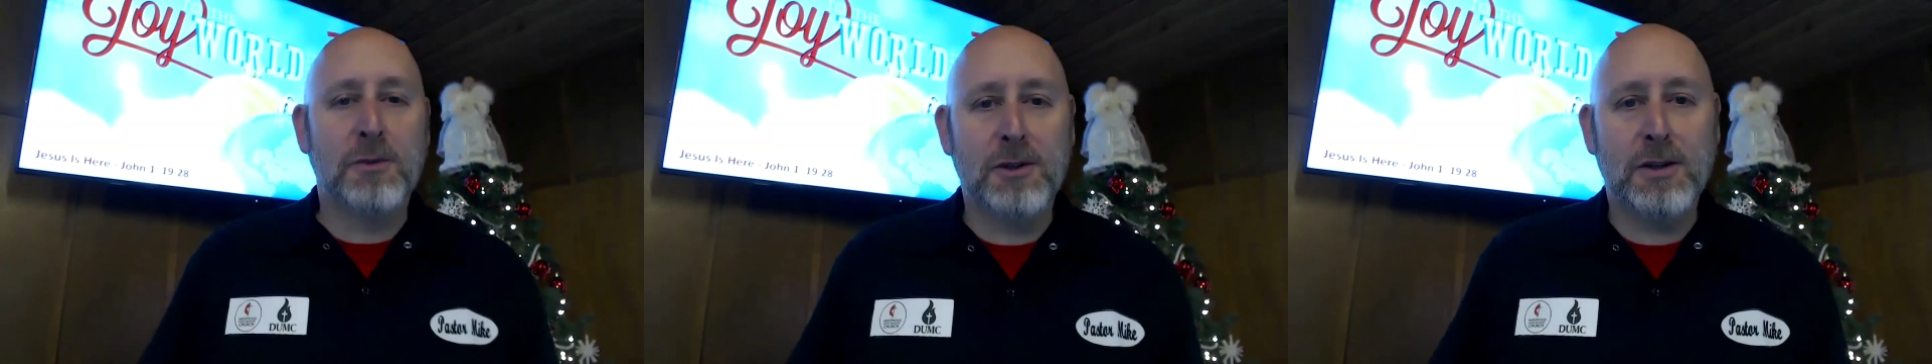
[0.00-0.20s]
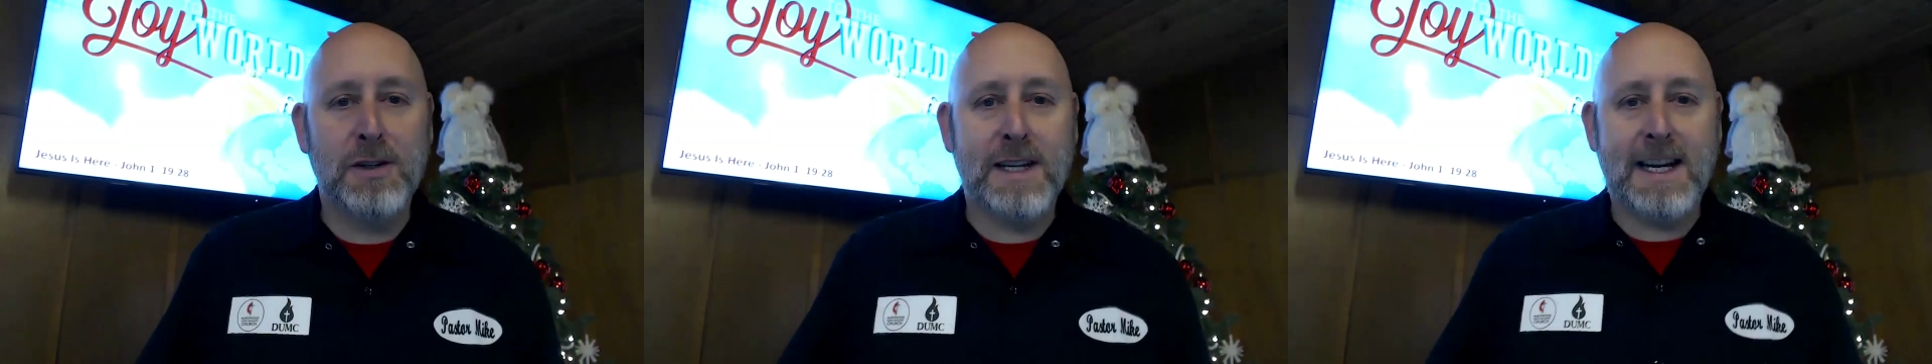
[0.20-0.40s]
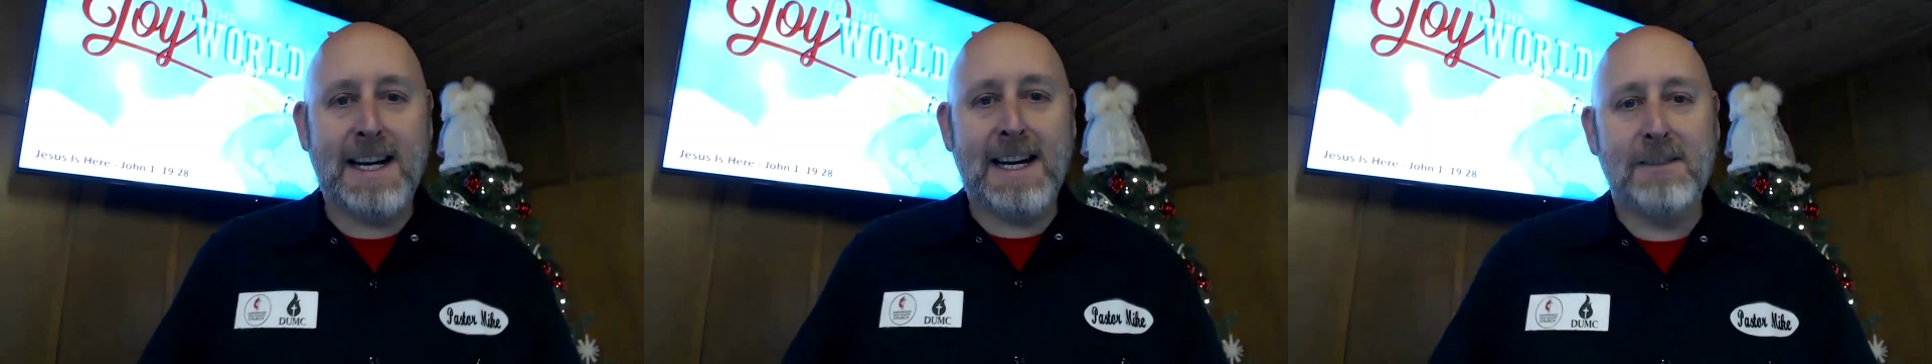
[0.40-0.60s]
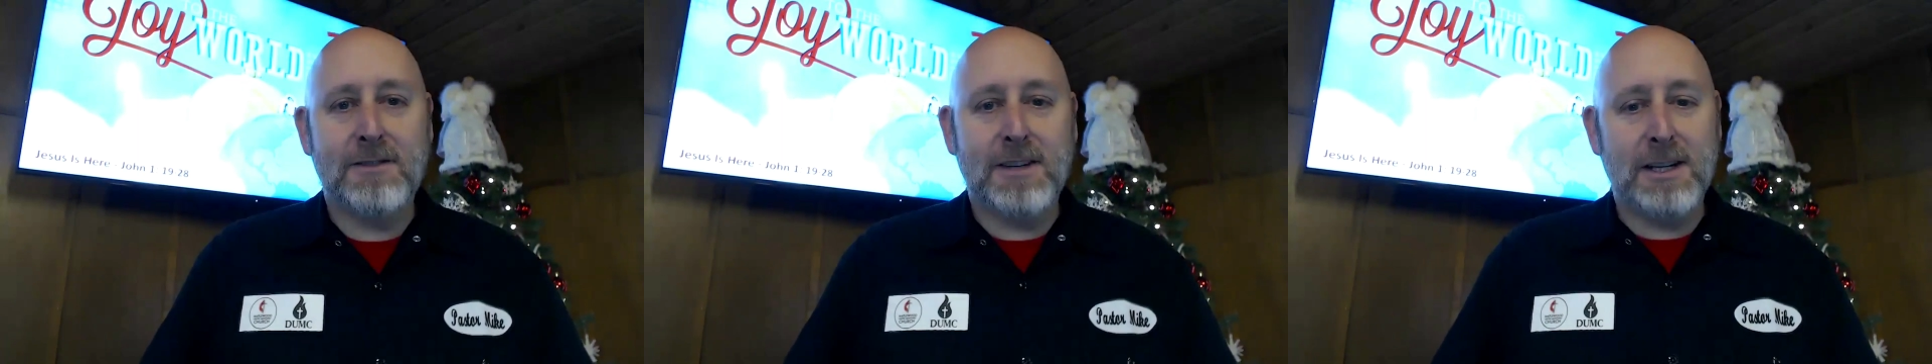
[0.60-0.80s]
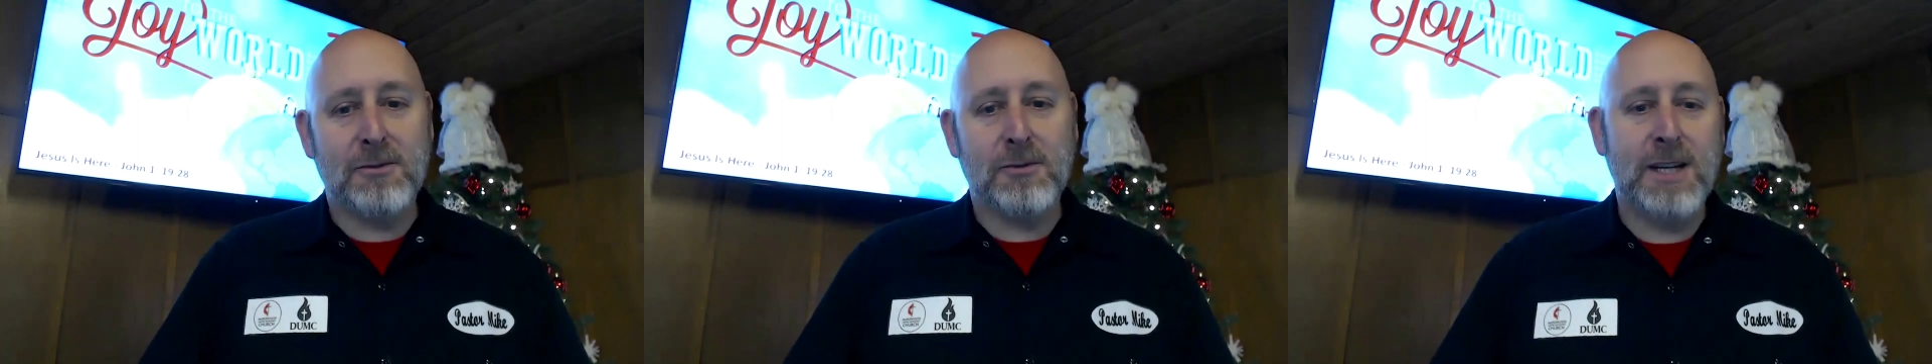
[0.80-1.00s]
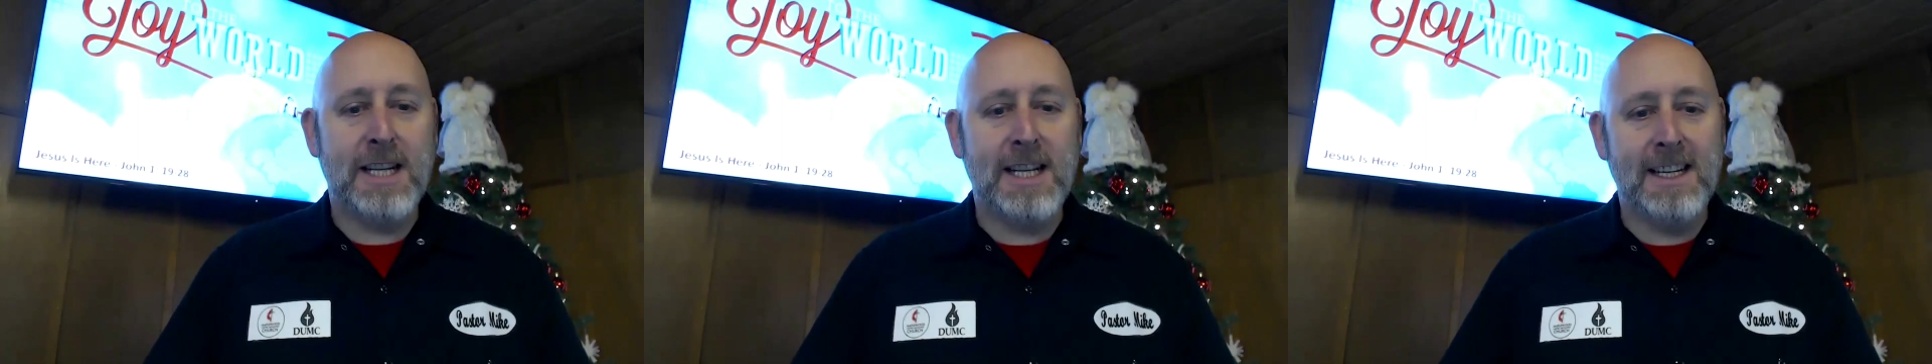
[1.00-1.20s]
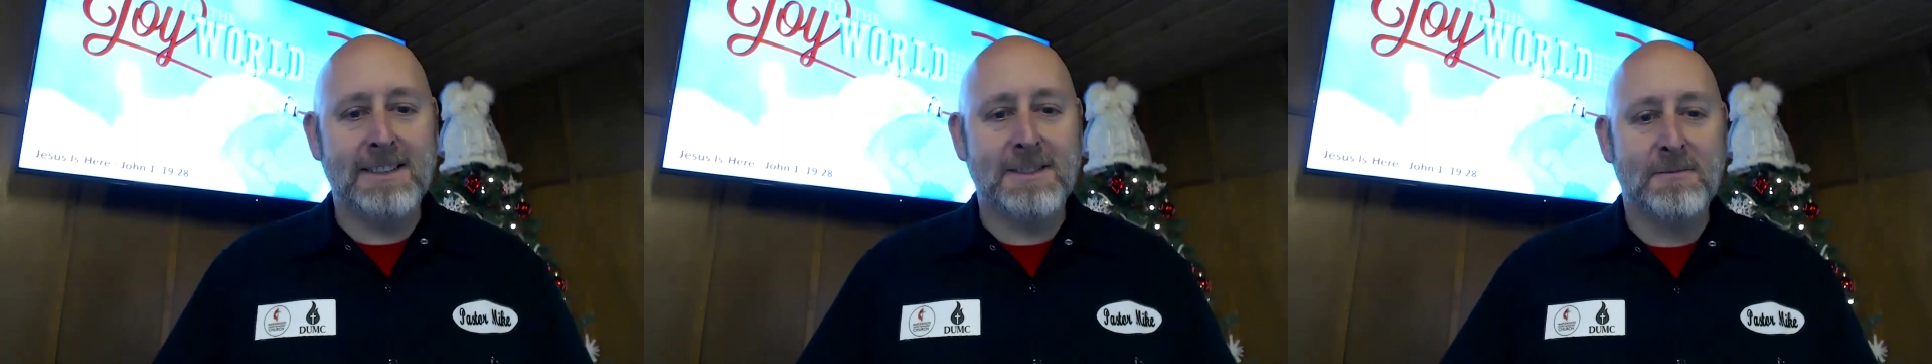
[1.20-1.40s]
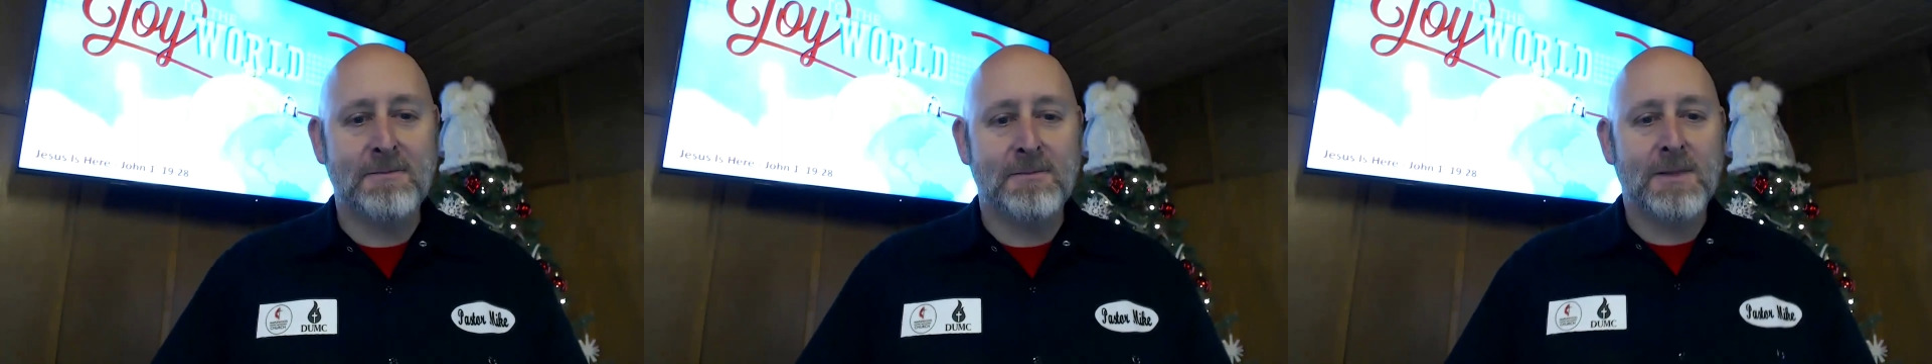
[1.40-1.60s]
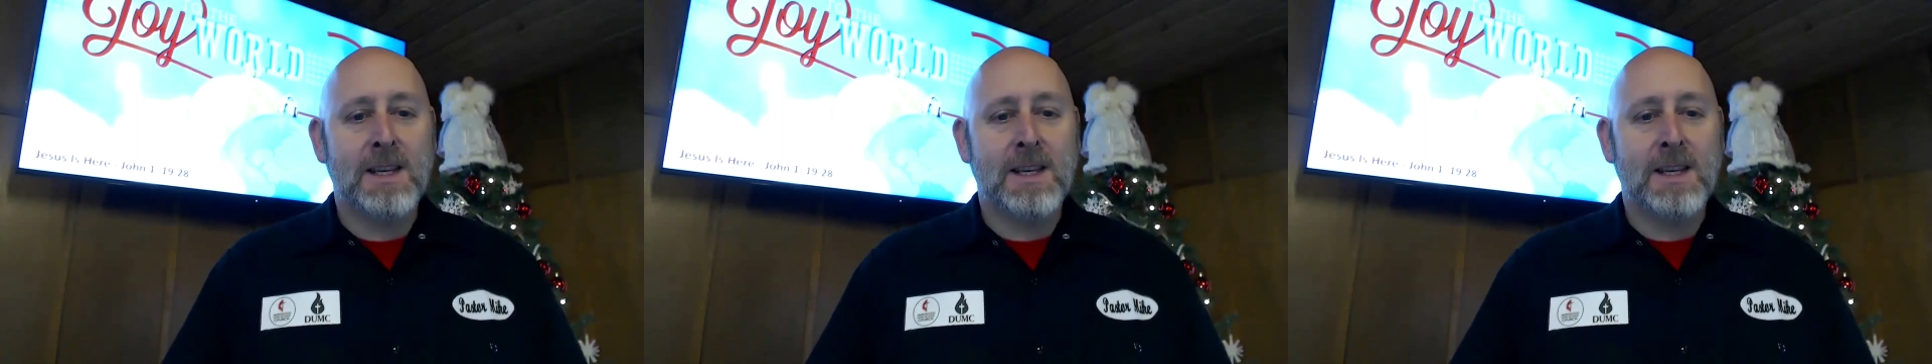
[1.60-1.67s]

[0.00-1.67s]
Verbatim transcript: World Advent readings.